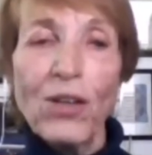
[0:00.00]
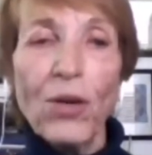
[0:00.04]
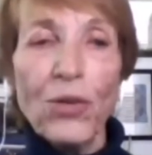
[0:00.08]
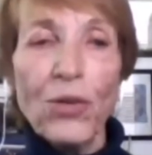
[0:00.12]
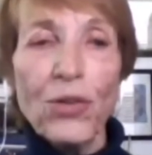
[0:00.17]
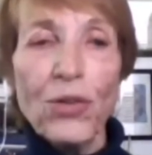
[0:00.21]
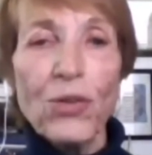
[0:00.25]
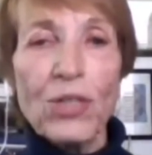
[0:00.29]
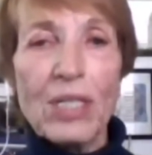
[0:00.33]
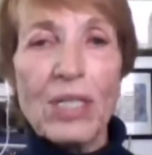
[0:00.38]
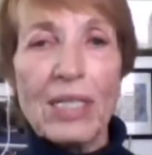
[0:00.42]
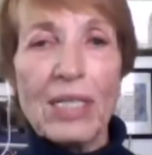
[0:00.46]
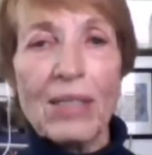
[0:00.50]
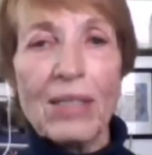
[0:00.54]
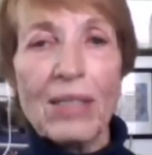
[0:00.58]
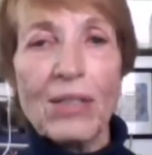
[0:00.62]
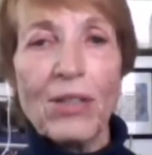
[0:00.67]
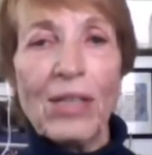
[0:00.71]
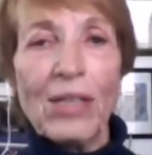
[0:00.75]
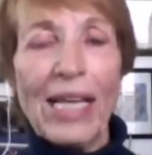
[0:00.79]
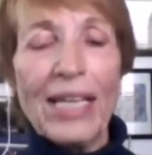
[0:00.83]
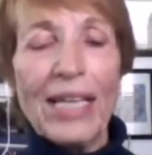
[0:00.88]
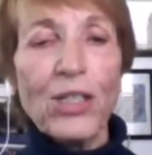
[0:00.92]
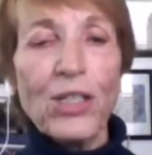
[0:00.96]
I would.
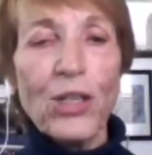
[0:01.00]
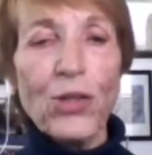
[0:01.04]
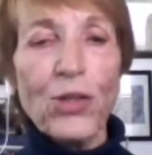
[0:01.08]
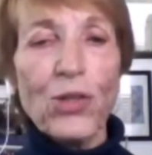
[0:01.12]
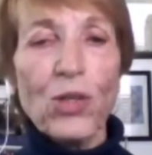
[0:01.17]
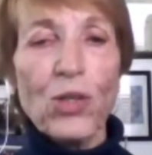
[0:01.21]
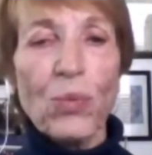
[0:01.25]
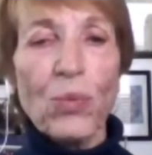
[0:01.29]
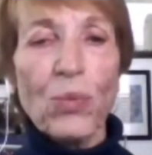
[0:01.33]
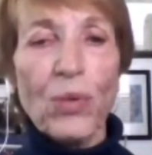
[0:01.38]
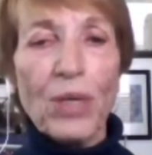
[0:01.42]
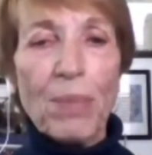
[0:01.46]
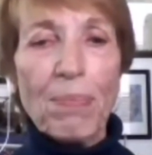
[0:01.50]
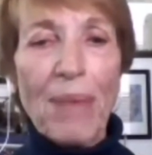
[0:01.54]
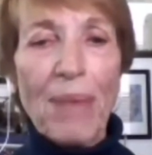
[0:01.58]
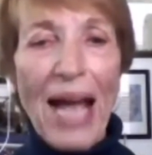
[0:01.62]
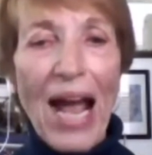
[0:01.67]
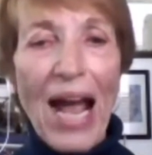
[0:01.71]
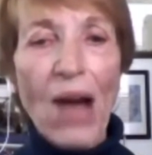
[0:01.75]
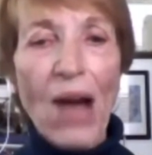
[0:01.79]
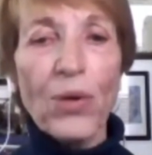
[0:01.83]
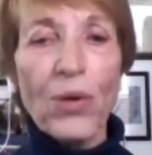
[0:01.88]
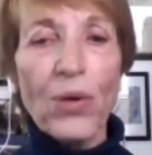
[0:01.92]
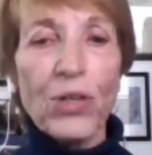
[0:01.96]
I, I don't use
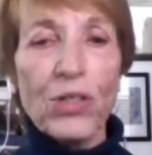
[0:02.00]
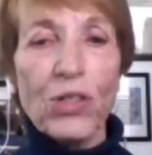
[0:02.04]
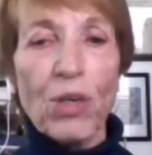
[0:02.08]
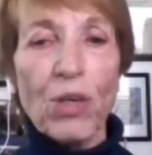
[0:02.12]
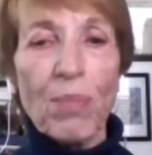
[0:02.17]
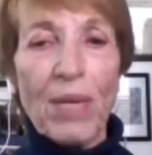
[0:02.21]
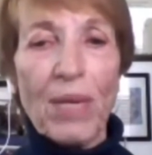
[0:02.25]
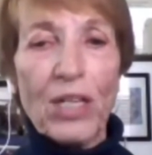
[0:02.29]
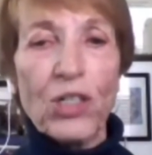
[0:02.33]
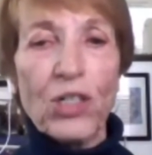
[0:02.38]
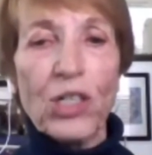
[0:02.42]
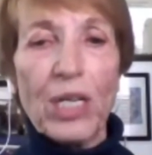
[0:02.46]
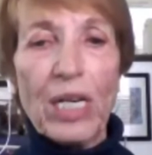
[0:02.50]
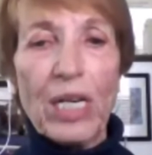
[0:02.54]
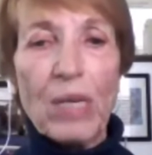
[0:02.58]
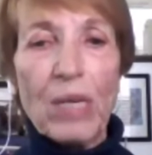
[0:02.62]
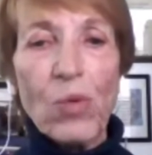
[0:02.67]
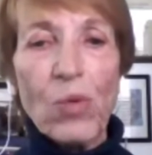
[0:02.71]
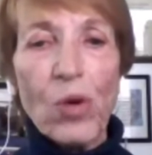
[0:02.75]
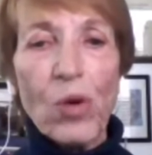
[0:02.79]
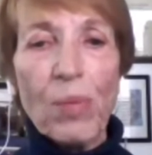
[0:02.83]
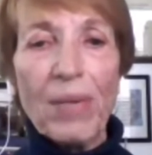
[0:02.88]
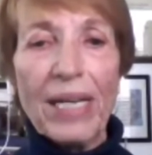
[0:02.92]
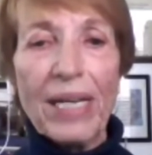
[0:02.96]
like to use the word
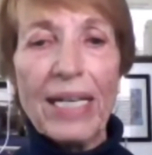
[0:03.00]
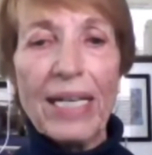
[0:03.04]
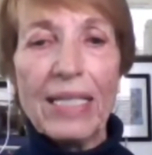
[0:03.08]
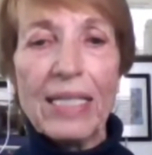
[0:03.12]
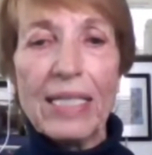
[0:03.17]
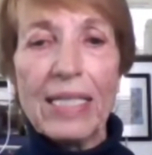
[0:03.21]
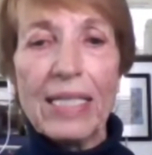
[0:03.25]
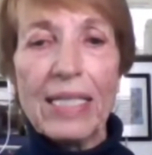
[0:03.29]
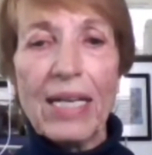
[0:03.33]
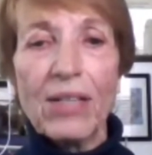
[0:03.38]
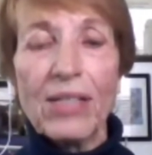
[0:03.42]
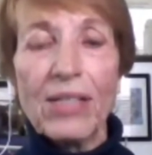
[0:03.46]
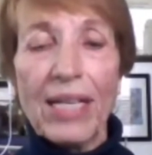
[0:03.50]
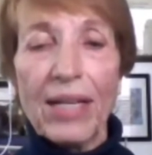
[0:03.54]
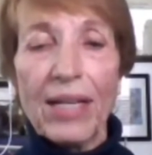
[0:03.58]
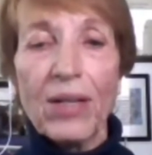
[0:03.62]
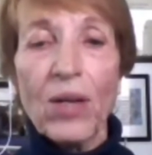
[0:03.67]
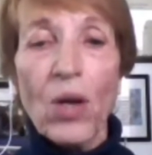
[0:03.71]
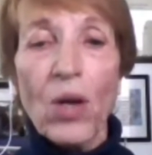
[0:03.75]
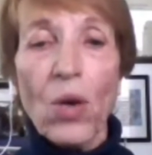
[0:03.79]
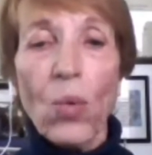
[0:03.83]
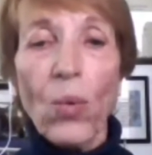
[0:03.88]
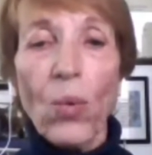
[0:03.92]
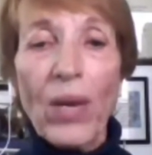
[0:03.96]
empower so much
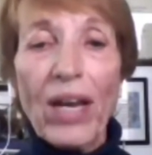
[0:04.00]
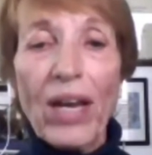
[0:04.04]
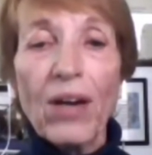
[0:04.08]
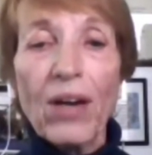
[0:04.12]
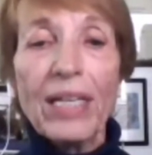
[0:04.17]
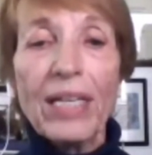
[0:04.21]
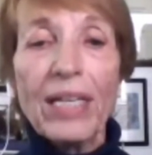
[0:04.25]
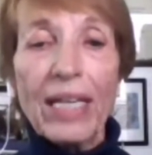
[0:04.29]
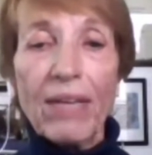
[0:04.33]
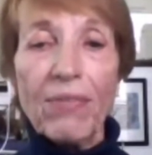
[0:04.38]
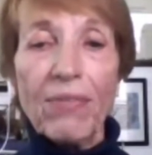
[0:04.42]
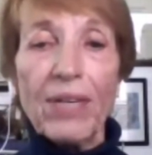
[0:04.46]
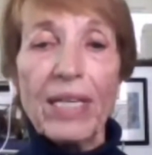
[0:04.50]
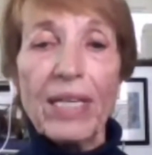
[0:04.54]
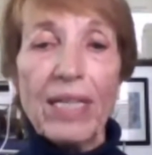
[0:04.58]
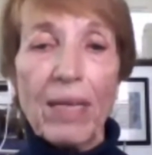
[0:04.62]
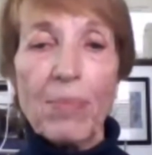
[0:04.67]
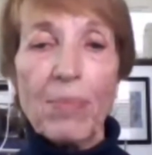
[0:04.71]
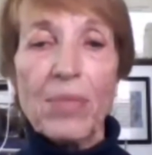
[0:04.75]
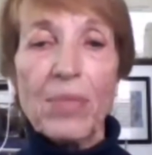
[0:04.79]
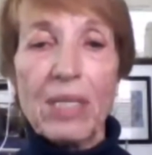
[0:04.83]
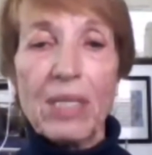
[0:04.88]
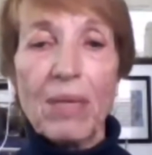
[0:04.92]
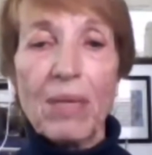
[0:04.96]
anymore because it sounds like
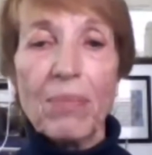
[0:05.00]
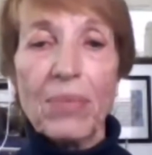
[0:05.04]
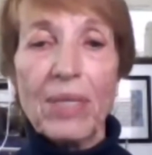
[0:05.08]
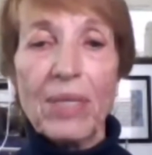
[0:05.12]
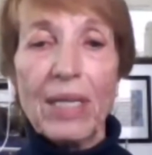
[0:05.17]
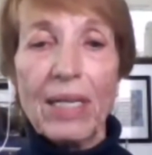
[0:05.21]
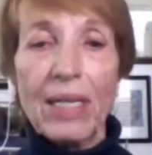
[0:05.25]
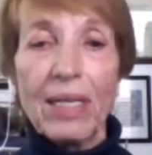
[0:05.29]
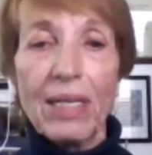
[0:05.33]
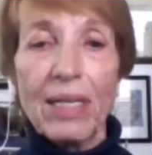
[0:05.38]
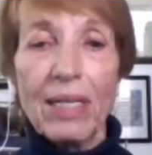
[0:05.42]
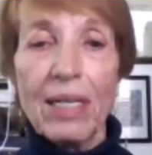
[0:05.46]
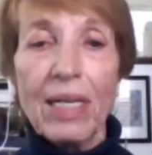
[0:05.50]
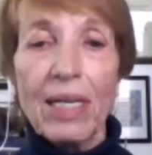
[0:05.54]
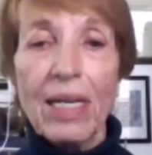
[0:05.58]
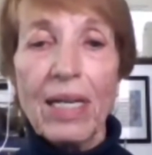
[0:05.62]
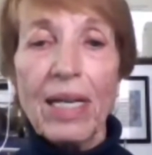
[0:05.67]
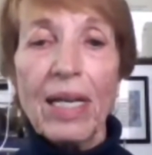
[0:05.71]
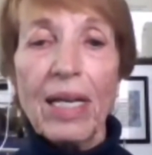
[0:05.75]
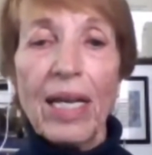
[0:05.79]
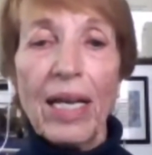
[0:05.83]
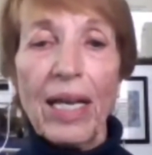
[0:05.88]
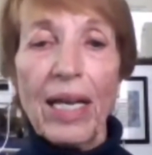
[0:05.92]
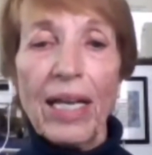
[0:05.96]
we are giving them
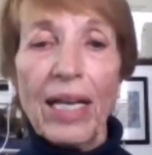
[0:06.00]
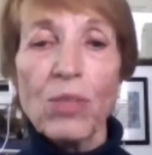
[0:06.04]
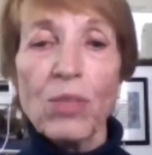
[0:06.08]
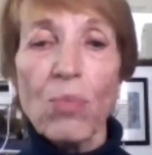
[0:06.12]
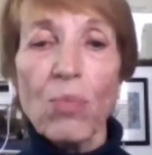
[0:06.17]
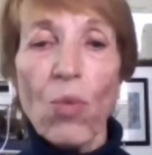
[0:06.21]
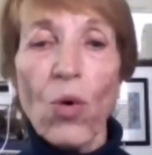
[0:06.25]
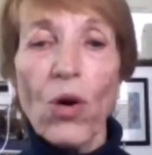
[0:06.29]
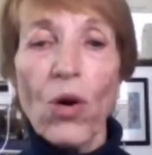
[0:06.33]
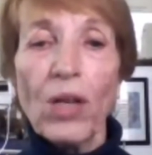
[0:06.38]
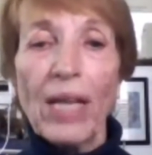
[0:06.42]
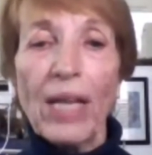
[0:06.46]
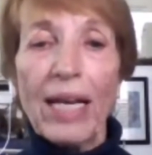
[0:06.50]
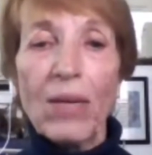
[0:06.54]
something.